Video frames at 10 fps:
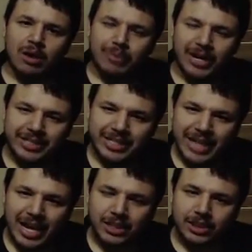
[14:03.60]

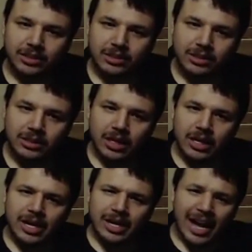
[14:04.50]
presentations.
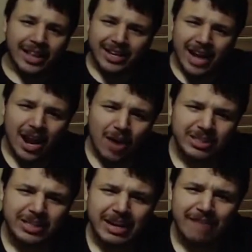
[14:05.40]
Yeah, they're not
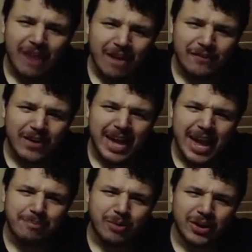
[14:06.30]
always gonna vote for
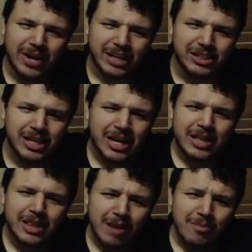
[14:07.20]
Camp or Kitsch.
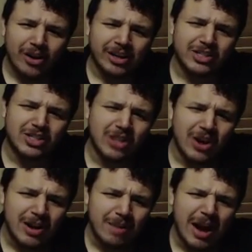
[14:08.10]
They're more
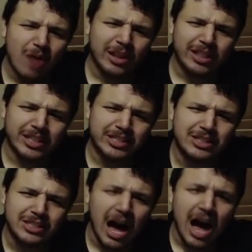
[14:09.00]
concerned about whether the
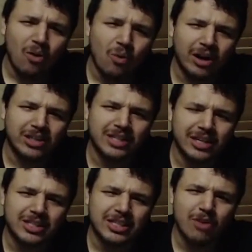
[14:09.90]
song works
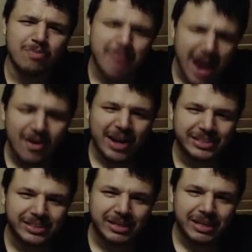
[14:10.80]
on its own
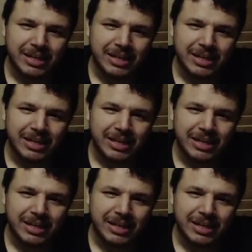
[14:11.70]
merit.